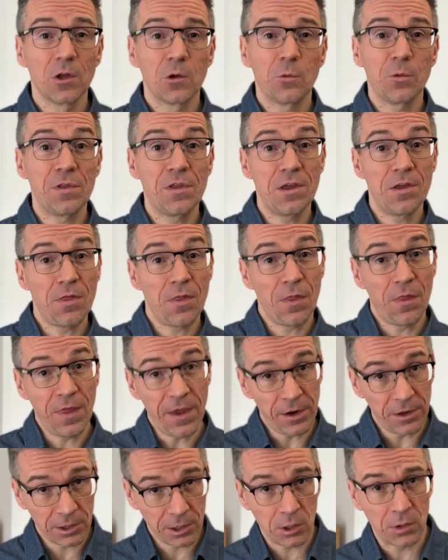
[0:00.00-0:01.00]
within
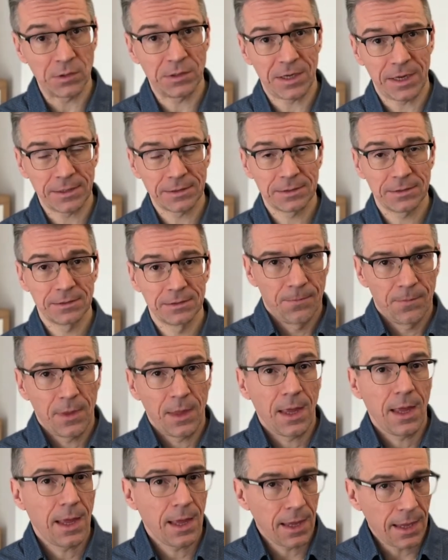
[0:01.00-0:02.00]
their context.
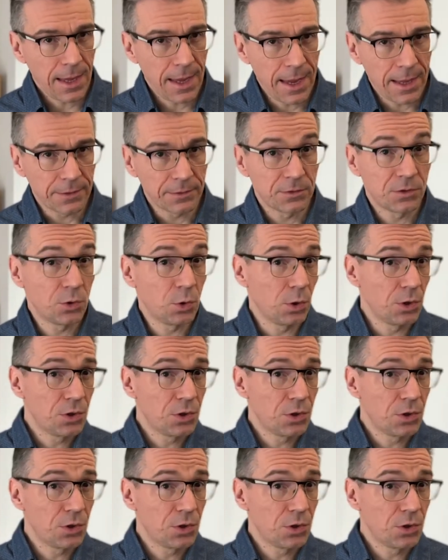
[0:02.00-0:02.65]
And you'll